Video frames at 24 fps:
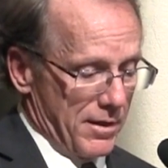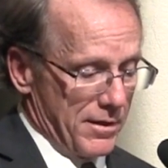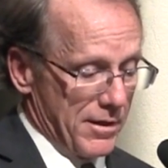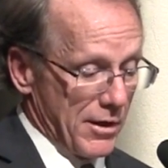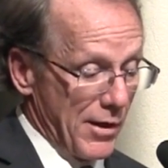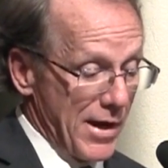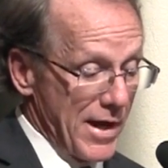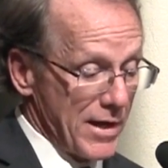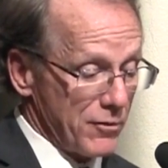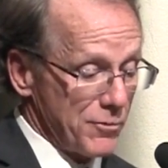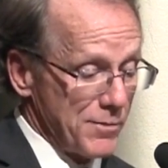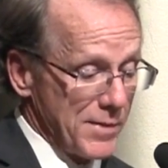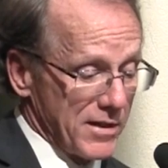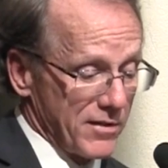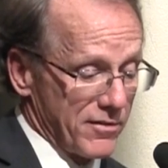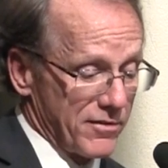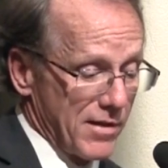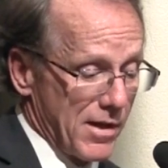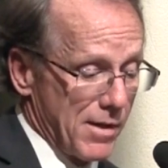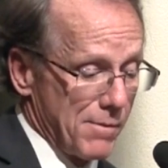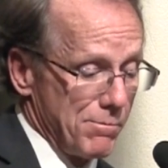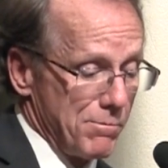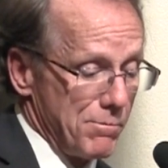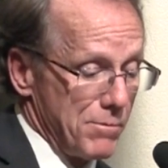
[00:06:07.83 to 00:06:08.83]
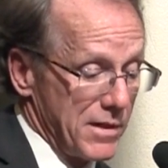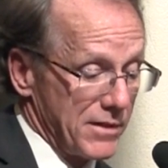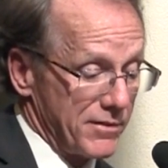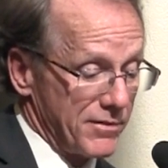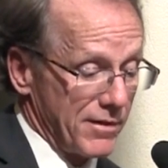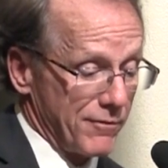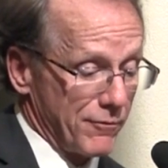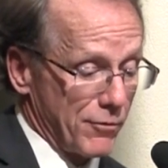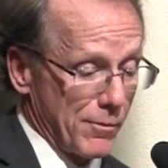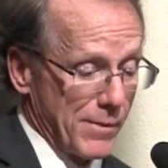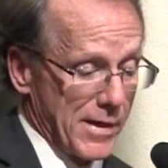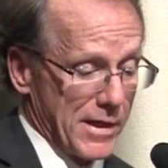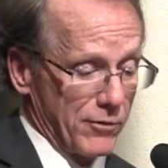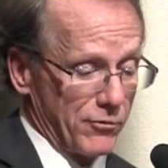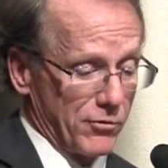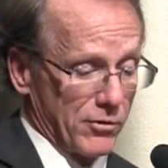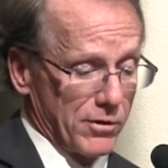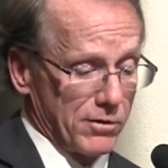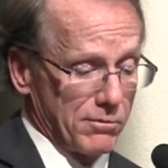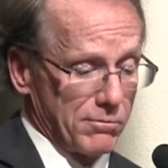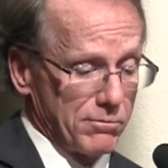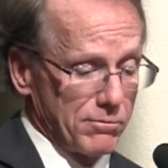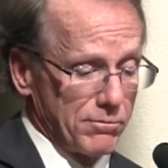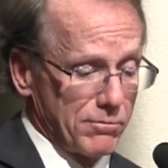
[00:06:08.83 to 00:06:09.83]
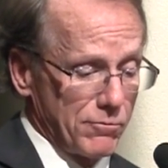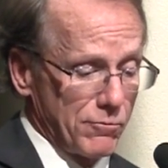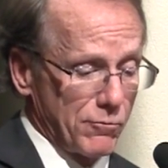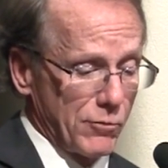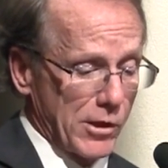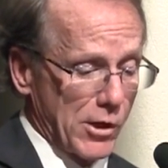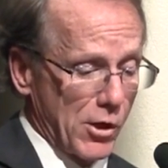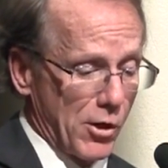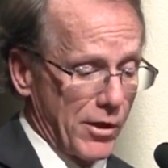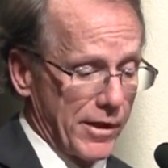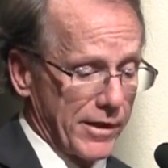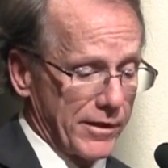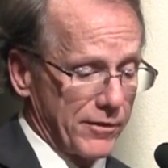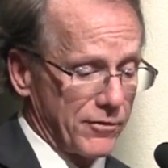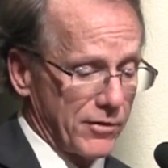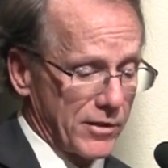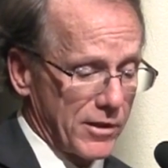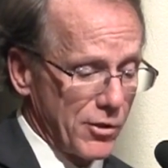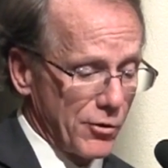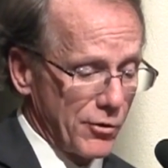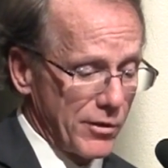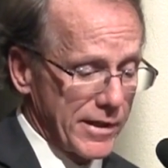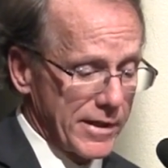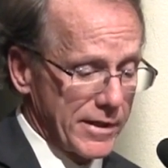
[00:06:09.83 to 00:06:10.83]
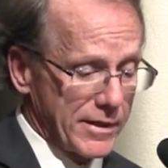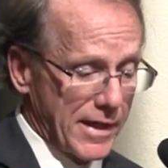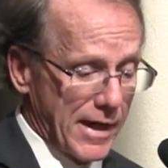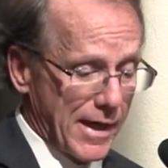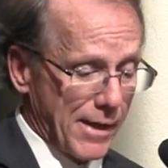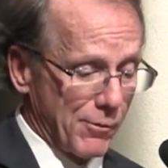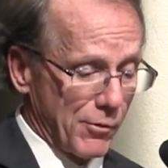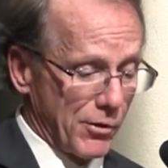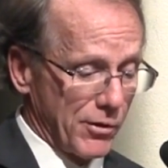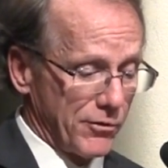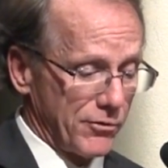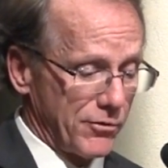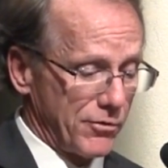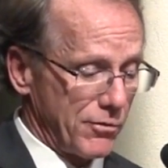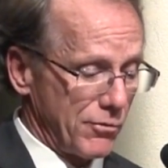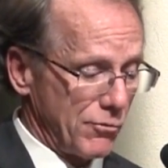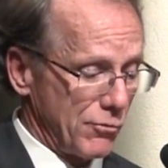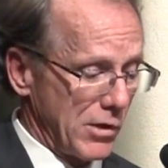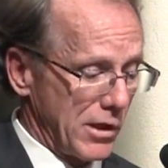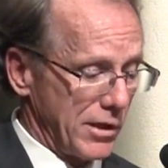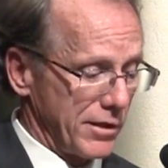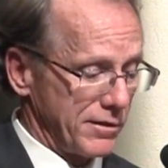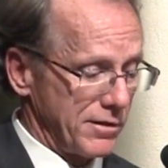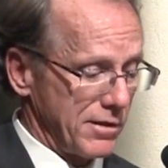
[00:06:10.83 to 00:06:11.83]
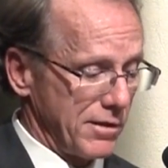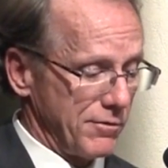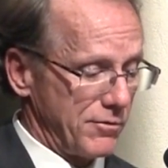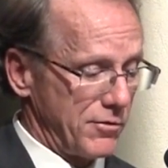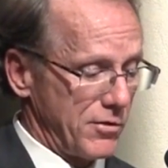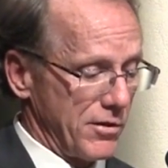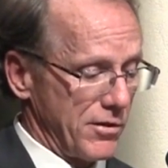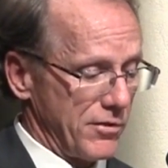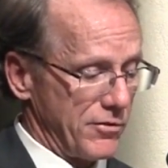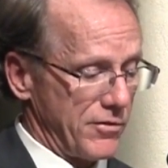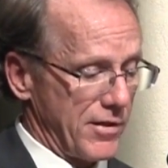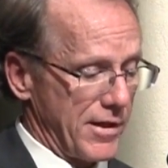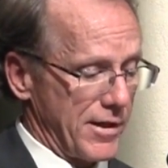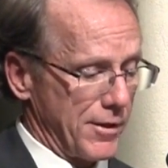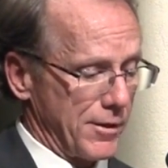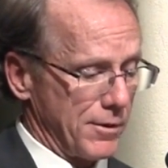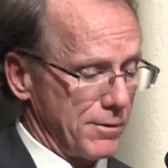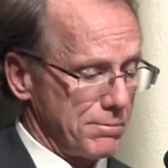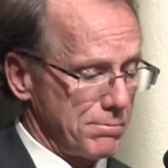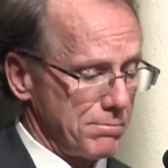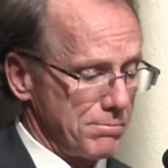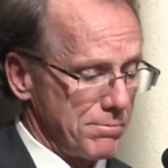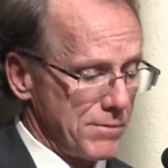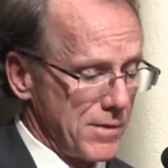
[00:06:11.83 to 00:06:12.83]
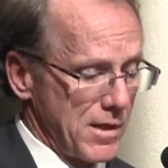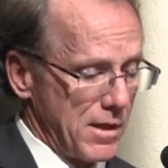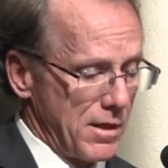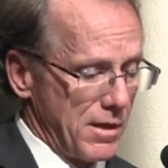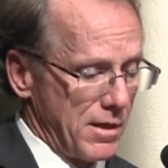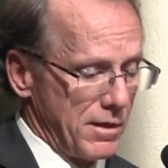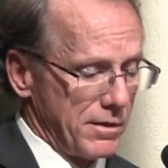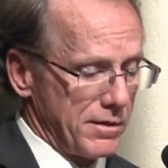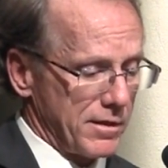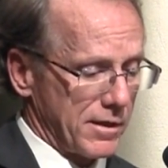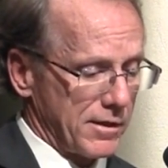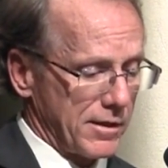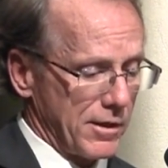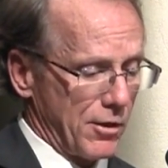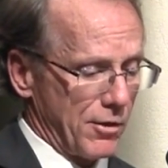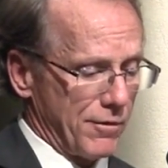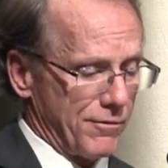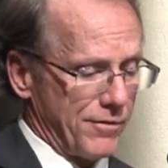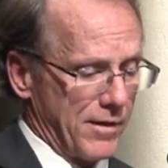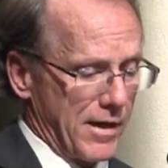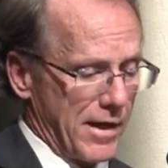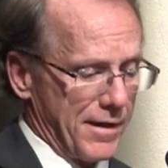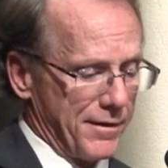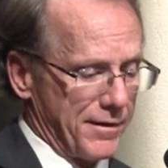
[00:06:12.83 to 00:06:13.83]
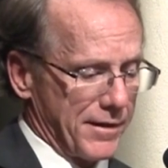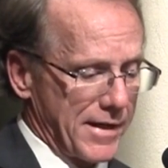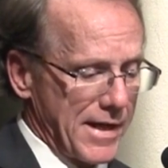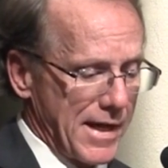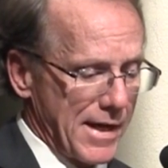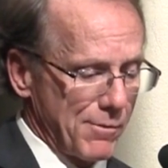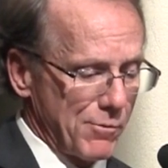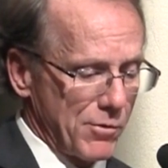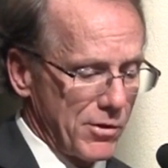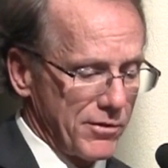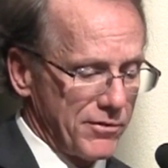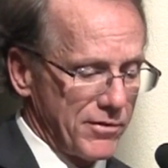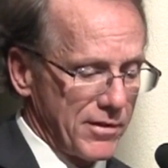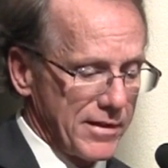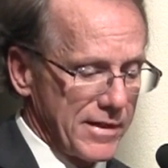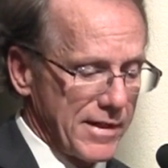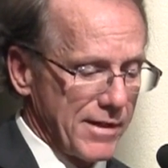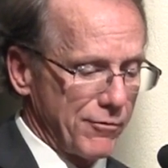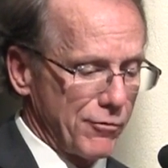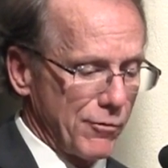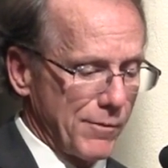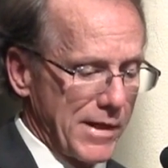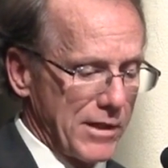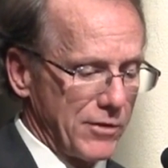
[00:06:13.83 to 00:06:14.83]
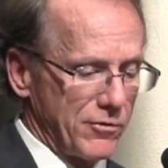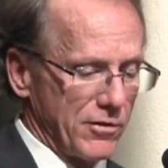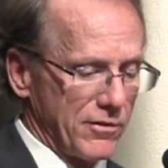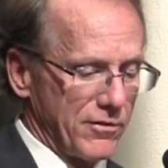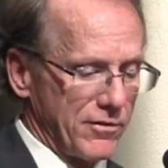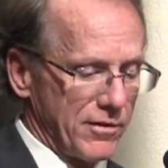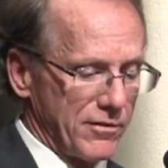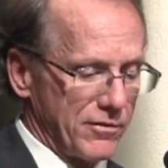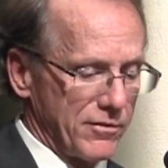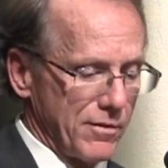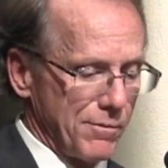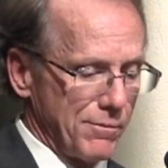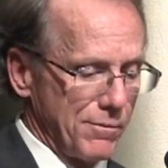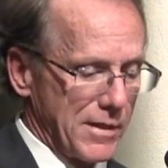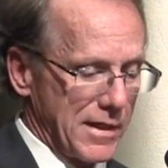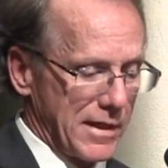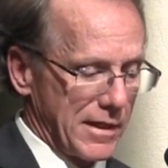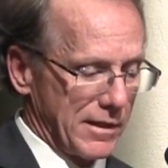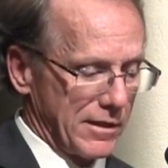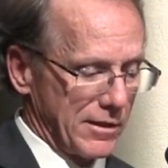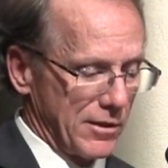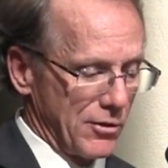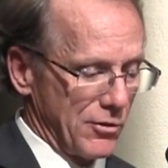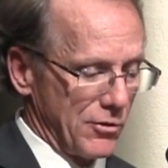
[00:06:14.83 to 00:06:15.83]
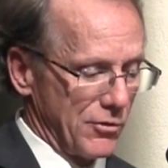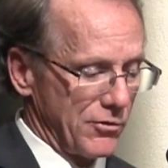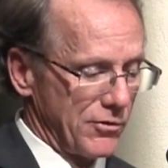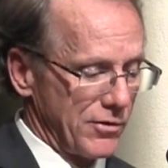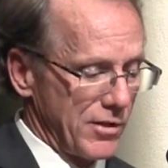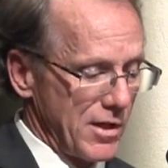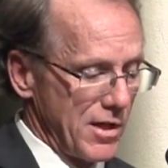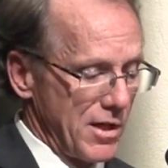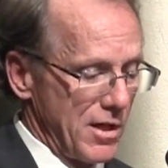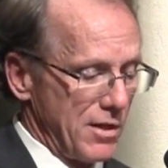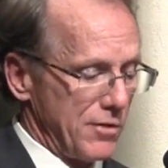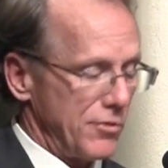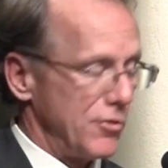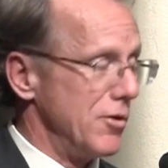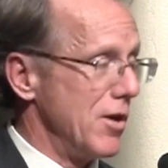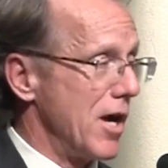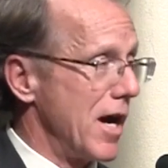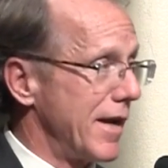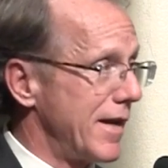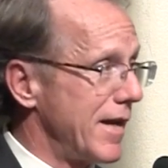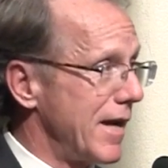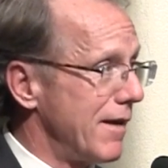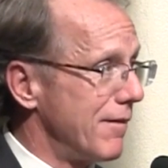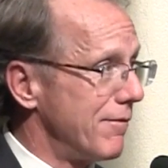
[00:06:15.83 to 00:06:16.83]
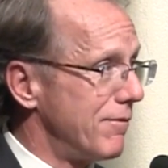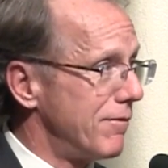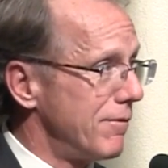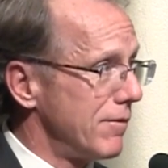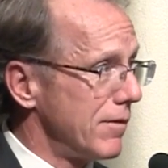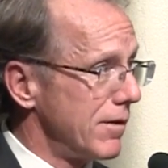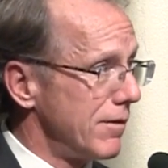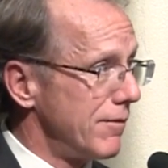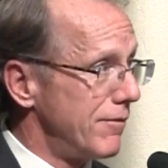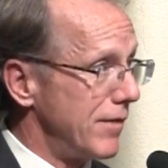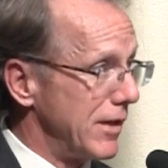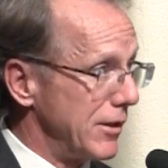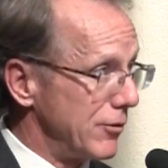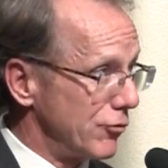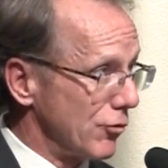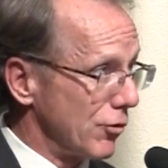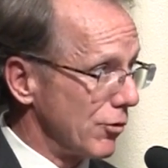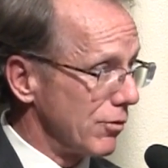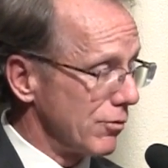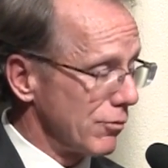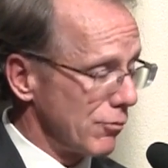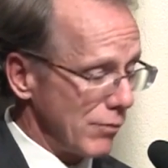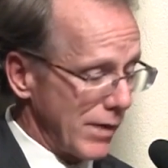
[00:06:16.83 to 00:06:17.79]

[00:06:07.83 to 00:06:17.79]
There has been some misinformation regarding security cameras relative to the center. To clarify, the cameras and the information system being used do not have facial